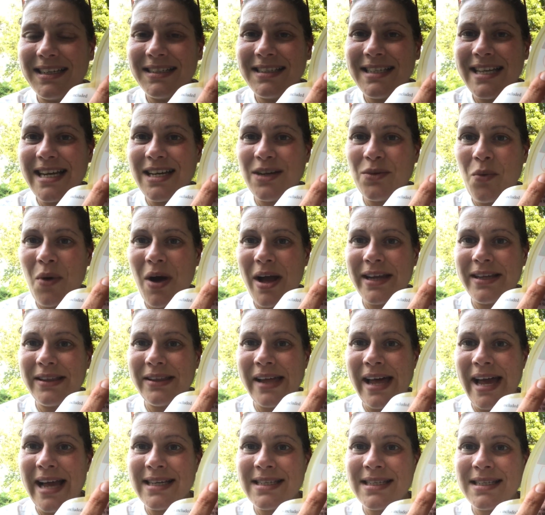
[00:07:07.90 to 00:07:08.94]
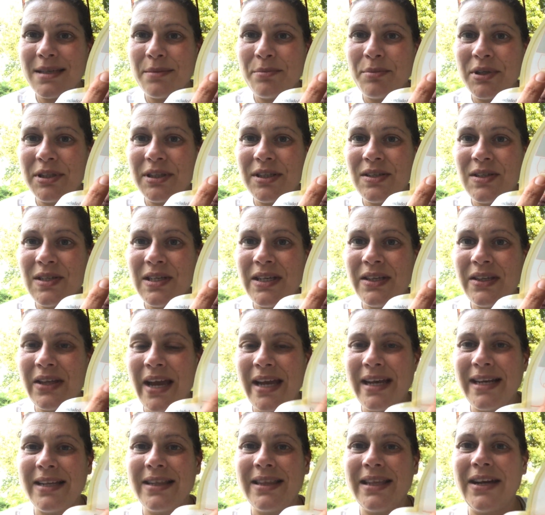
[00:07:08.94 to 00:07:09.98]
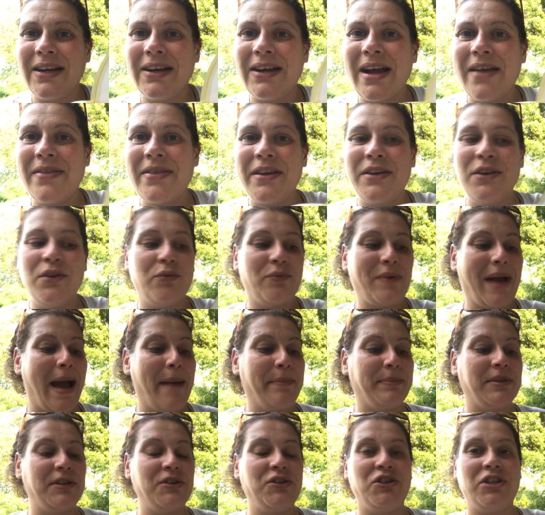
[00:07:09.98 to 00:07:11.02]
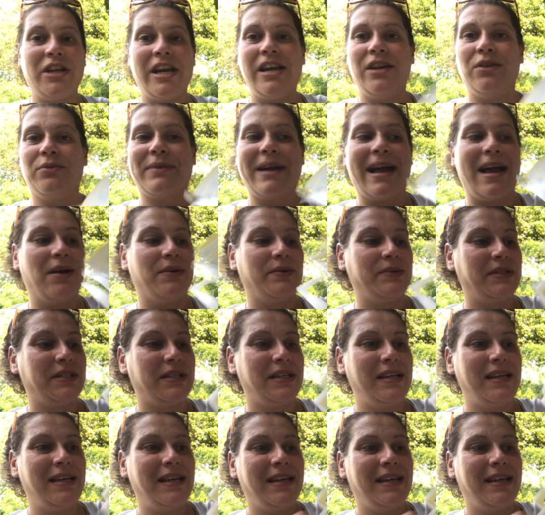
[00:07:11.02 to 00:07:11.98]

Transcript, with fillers: Take a wine glass, put the tea light in there, and then you wrap the shade around.